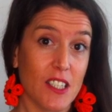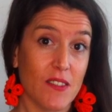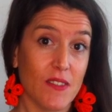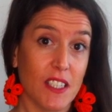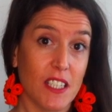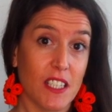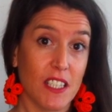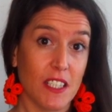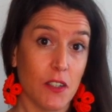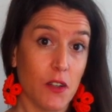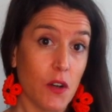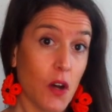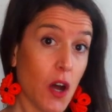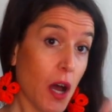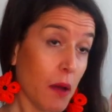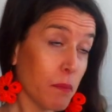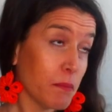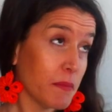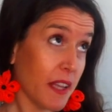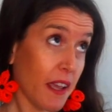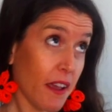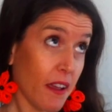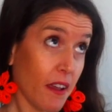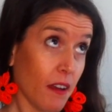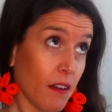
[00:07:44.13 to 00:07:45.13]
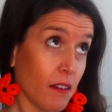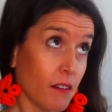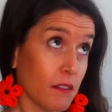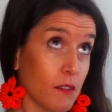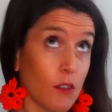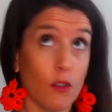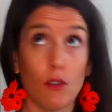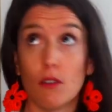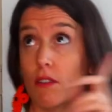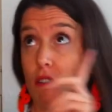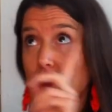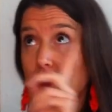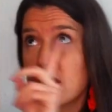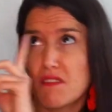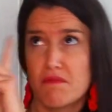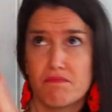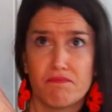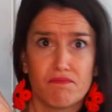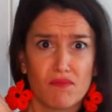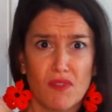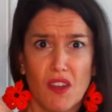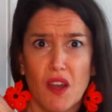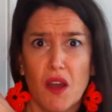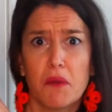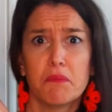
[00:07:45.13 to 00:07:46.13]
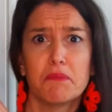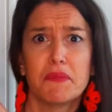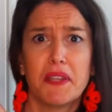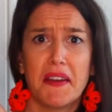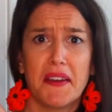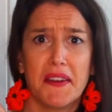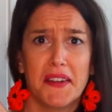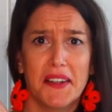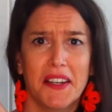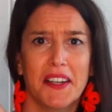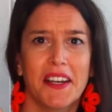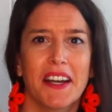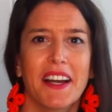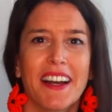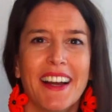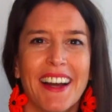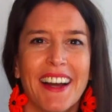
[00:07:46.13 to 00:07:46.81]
this video up there or up there.